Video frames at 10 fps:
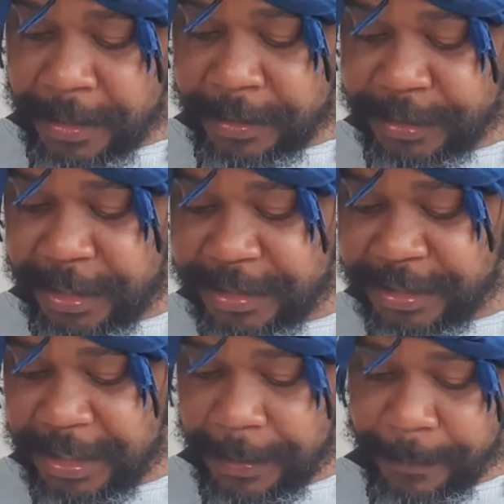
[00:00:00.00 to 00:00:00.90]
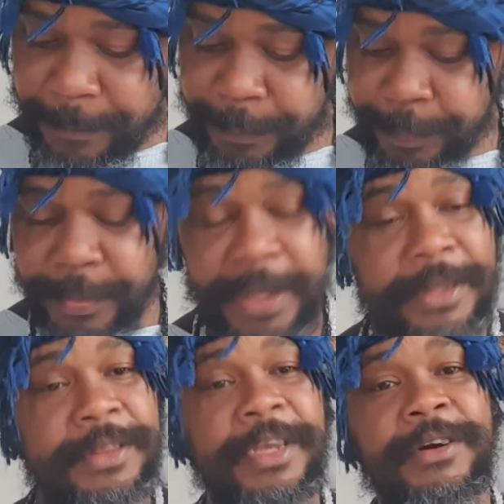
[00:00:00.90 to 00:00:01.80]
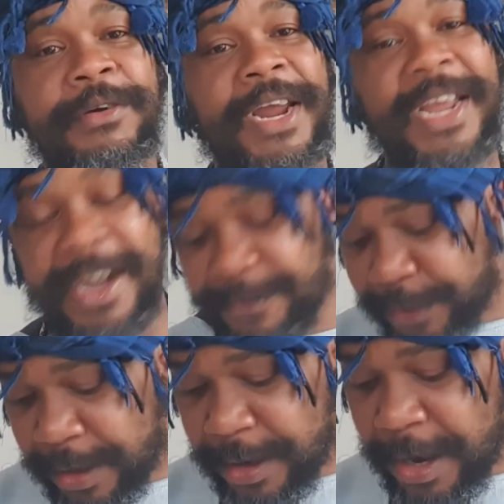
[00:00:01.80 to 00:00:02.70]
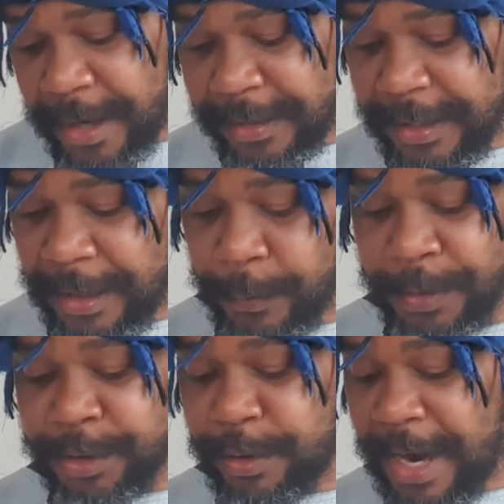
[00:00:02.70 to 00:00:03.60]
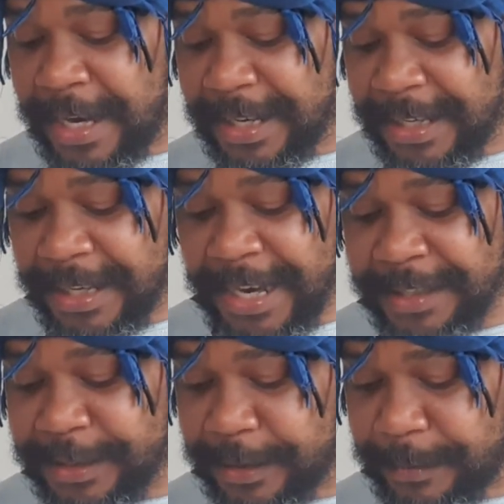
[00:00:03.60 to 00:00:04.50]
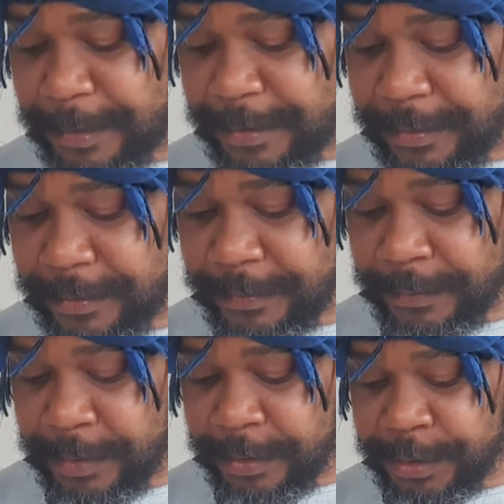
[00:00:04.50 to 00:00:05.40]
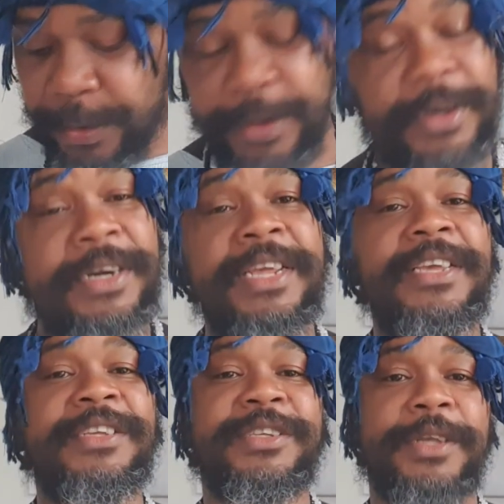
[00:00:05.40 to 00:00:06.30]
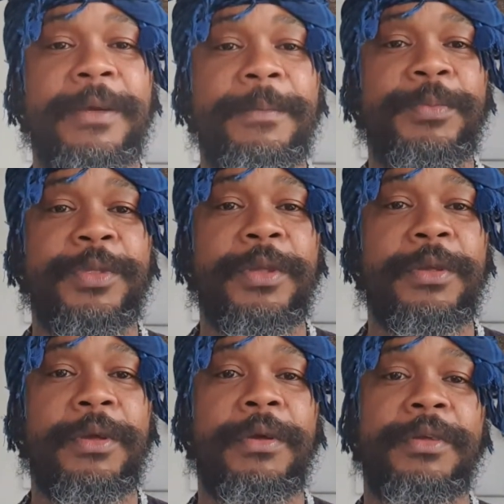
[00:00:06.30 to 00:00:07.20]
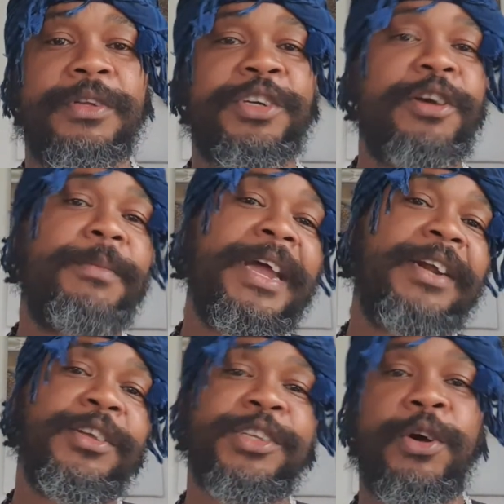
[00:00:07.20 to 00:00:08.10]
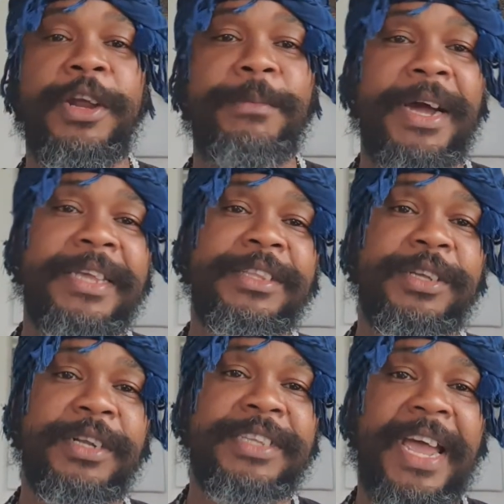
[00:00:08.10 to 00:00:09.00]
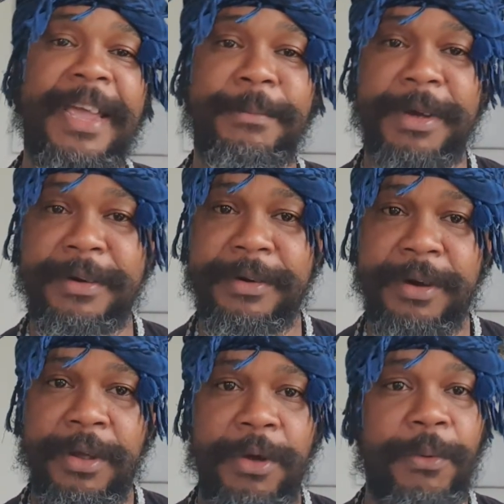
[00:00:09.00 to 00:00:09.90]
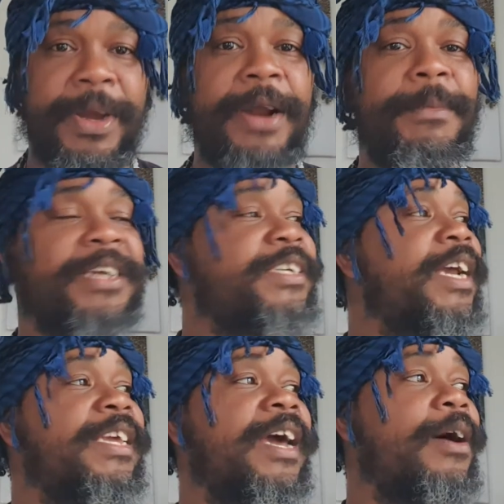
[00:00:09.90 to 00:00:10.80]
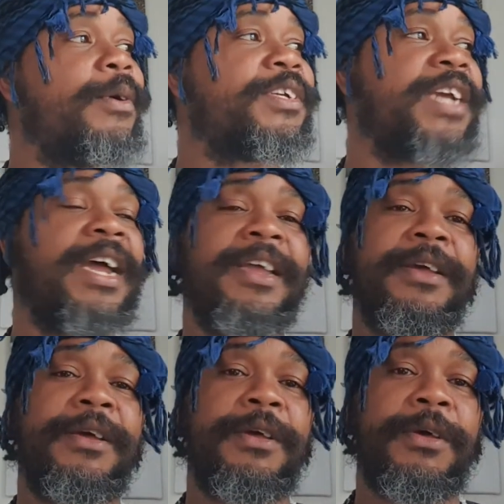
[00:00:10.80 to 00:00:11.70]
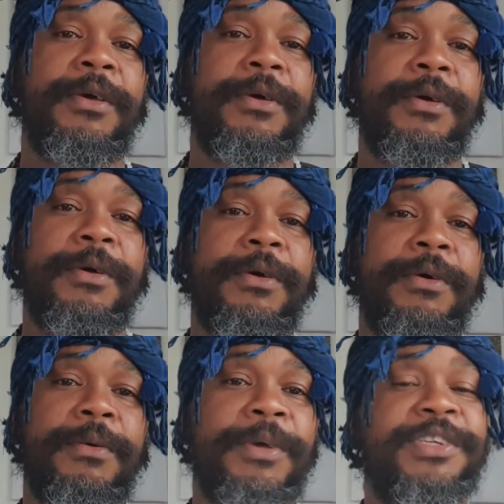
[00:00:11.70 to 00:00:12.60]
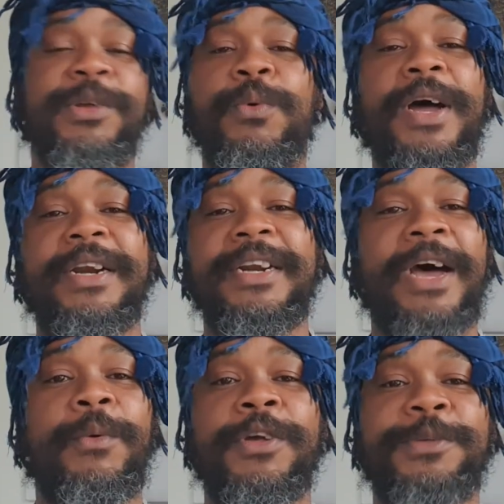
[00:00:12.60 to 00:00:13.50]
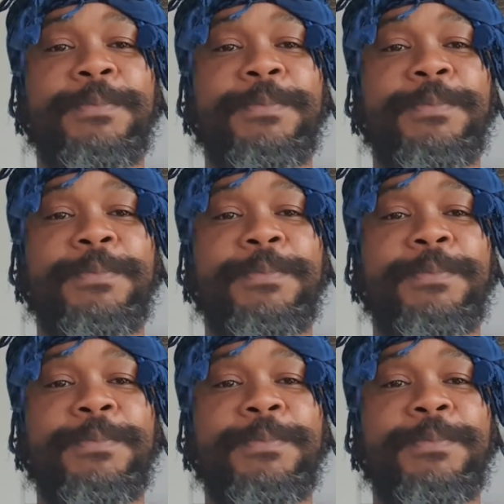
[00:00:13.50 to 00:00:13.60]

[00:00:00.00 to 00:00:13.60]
So you see, the cry of the Lord I was crying in the desert, man. So these Jeremiah just going back into the time, man, when Amashiach Yahawashi was the one that was